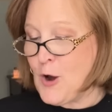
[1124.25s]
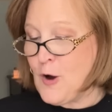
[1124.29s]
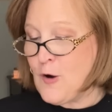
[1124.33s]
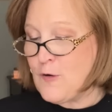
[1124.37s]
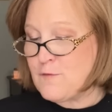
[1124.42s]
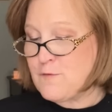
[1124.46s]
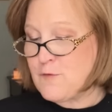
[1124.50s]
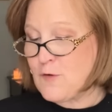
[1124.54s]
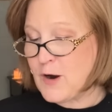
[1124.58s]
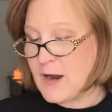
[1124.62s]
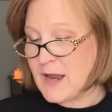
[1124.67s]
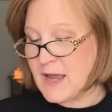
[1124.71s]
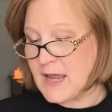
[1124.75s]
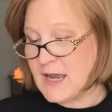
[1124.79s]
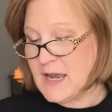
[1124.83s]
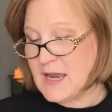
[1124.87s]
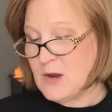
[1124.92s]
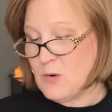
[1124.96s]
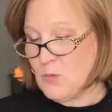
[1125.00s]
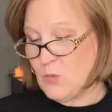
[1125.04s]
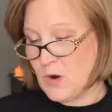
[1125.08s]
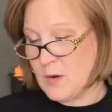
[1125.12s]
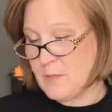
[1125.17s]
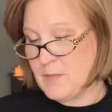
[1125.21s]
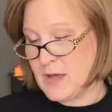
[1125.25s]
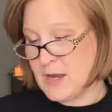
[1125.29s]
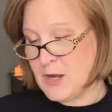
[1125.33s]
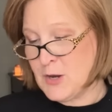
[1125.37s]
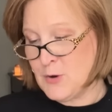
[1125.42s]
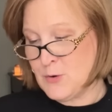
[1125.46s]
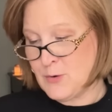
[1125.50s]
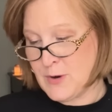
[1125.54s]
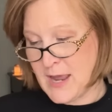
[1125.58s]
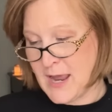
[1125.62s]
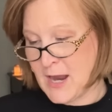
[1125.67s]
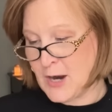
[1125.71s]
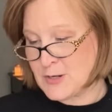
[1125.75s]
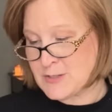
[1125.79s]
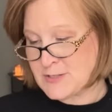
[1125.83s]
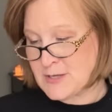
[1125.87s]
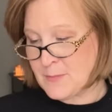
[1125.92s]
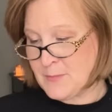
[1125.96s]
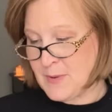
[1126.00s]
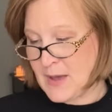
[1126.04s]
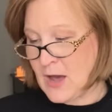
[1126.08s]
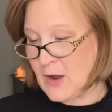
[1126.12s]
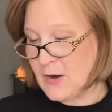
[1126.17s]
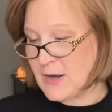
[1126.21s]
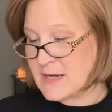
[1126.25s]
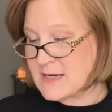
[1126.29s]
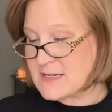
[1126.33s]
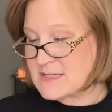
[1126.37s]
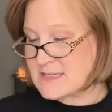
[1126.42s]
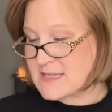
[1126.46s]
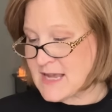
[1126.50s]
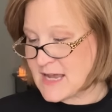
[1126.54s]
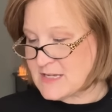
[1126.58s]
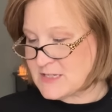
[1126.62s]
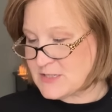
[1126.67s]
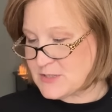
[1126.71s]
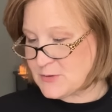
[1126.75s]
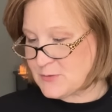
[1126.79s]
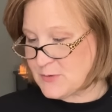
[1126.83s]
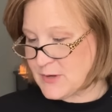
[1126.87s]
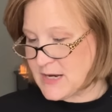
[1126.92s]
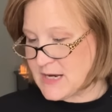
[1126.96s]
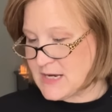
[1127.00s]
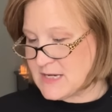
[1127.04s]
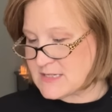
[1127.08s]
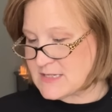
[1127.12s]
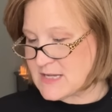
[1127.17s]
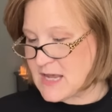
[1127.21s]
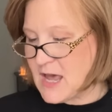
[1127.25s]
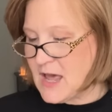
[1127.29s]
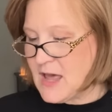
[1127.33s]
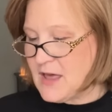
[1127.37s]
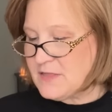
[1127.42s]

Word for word: for any woman who cares about accessories.